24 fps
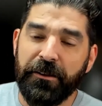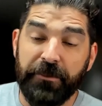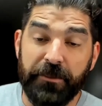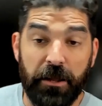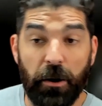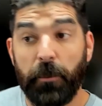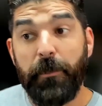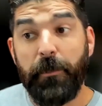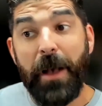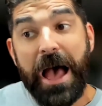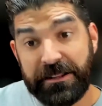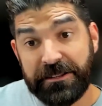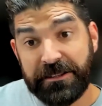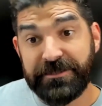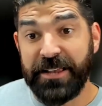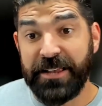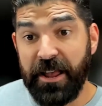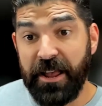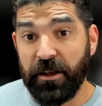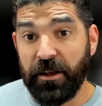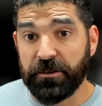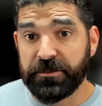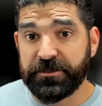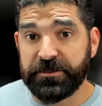They were bad at
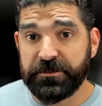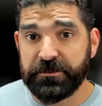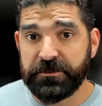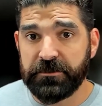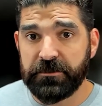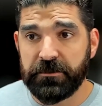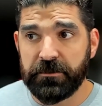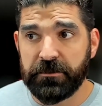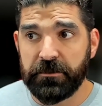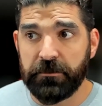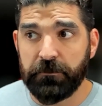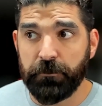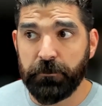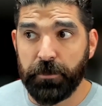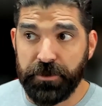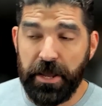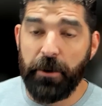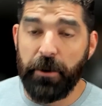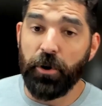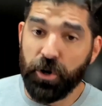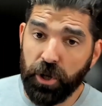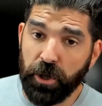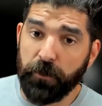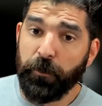sales, but
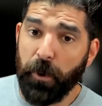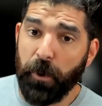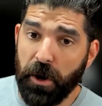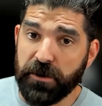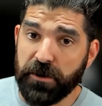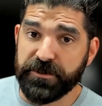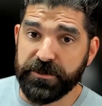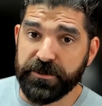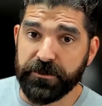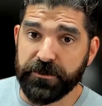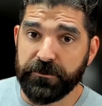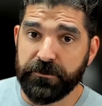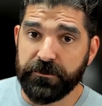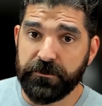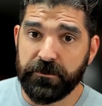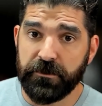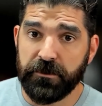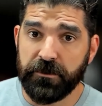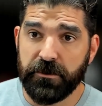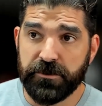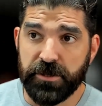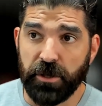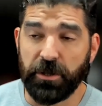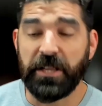they were a good person.
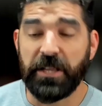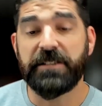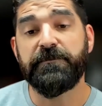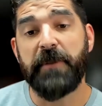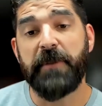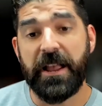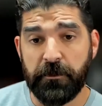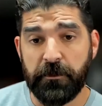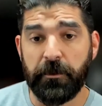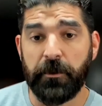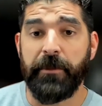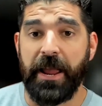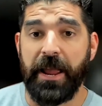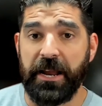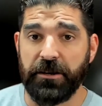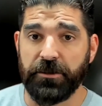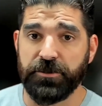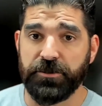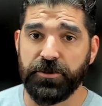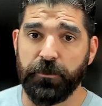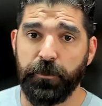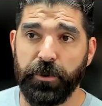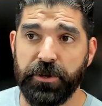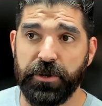So let's make them a
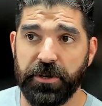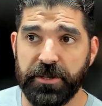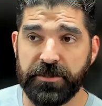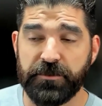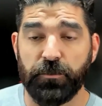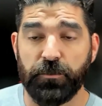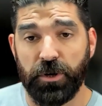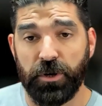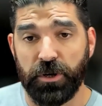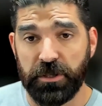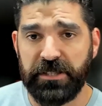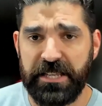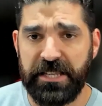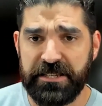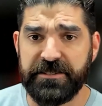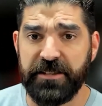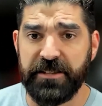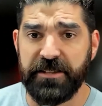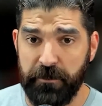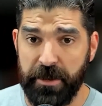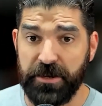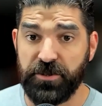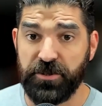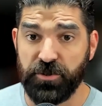manager, because, well, at least
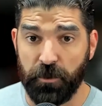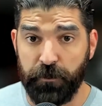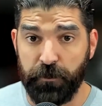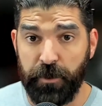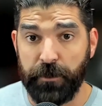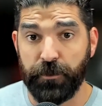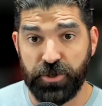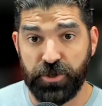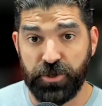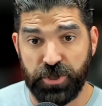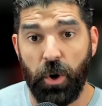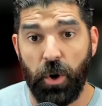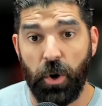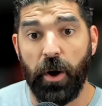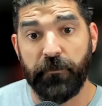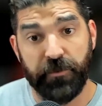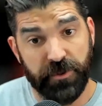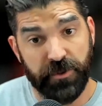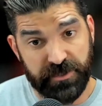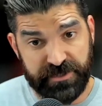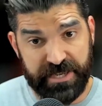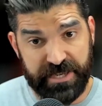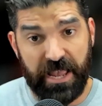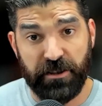they'll make sure people show up
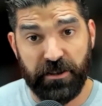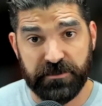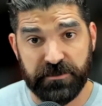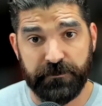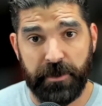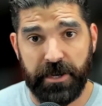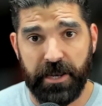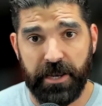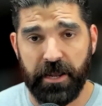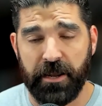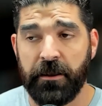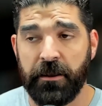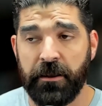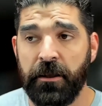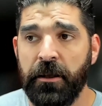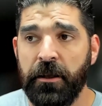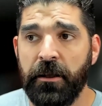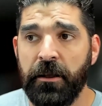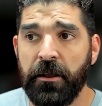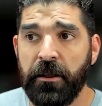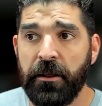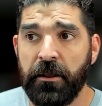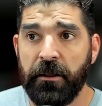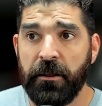for the sales meeting
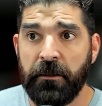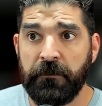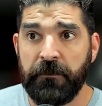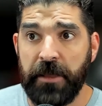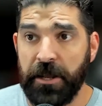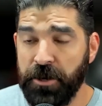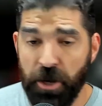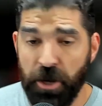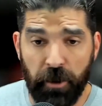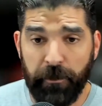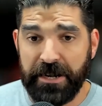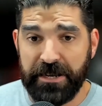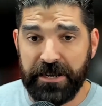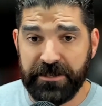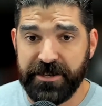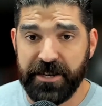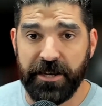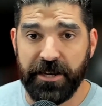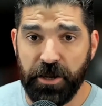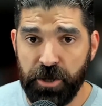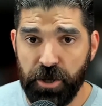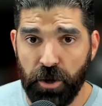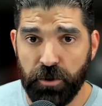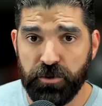that nobody's
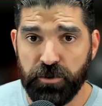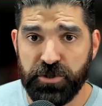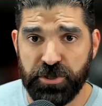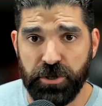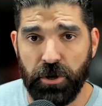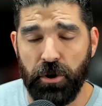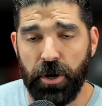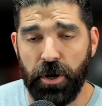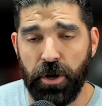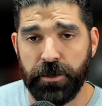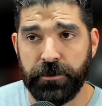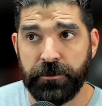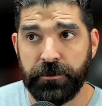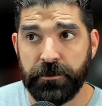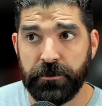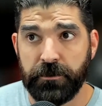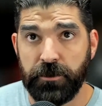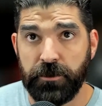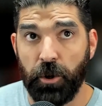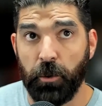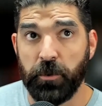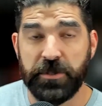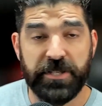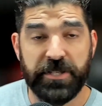getting coached on.
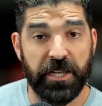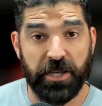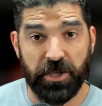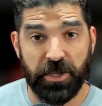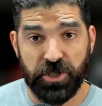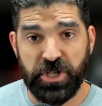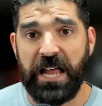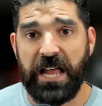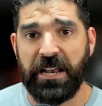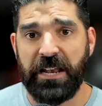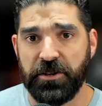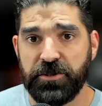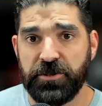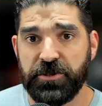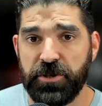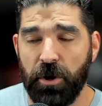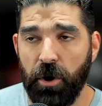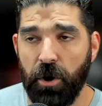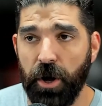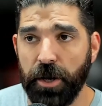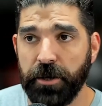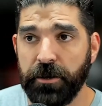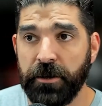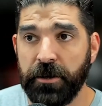No one's getting challenged
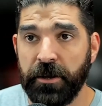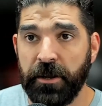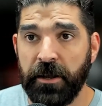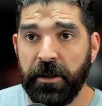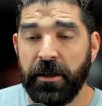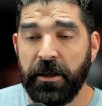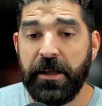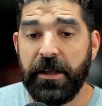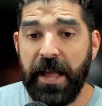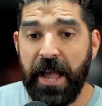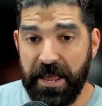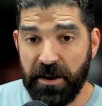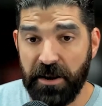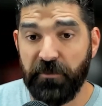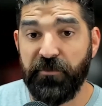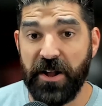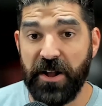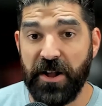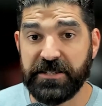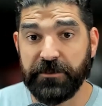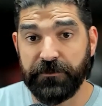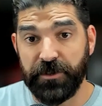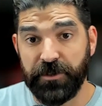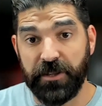on. And
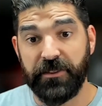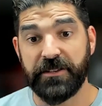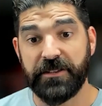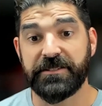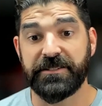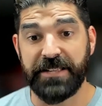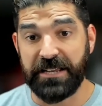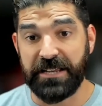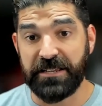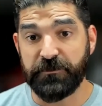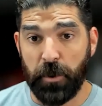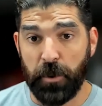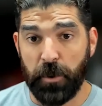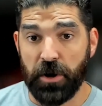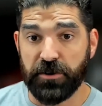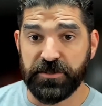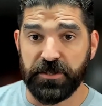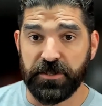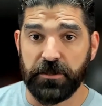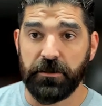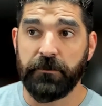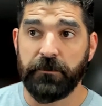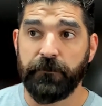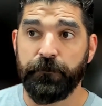effectively, this nice
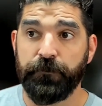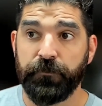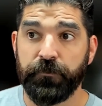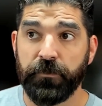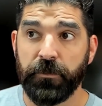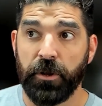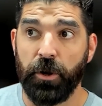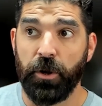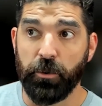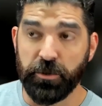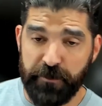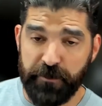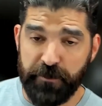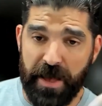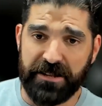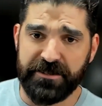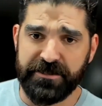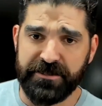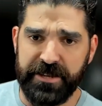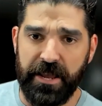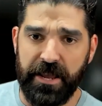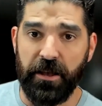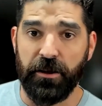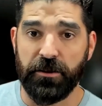person who was bad
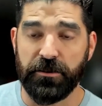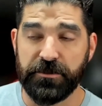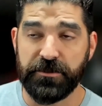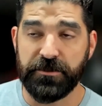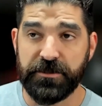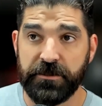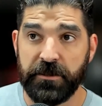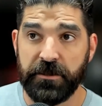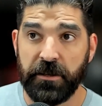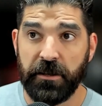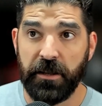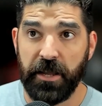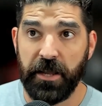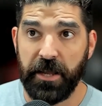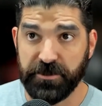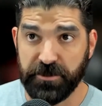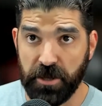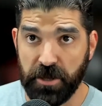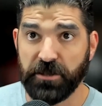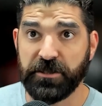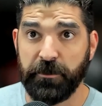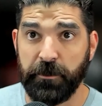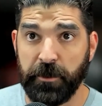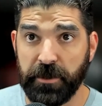at sales is
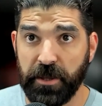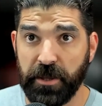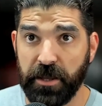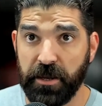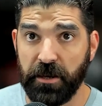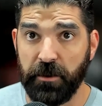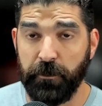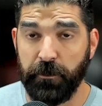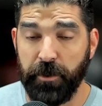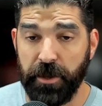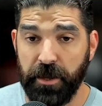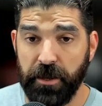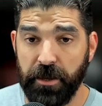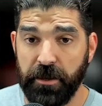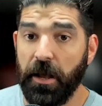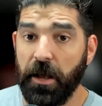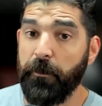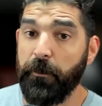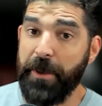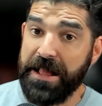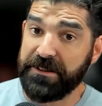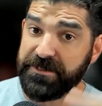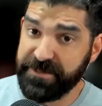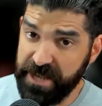ultimately going to be
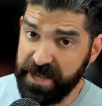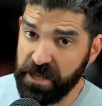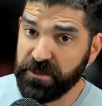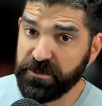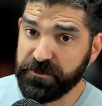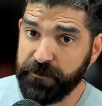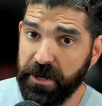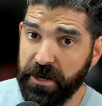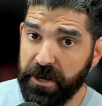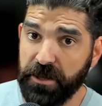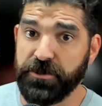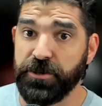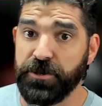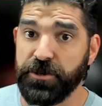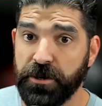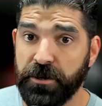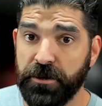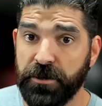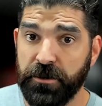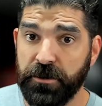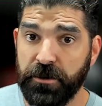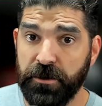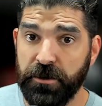a bad sales manager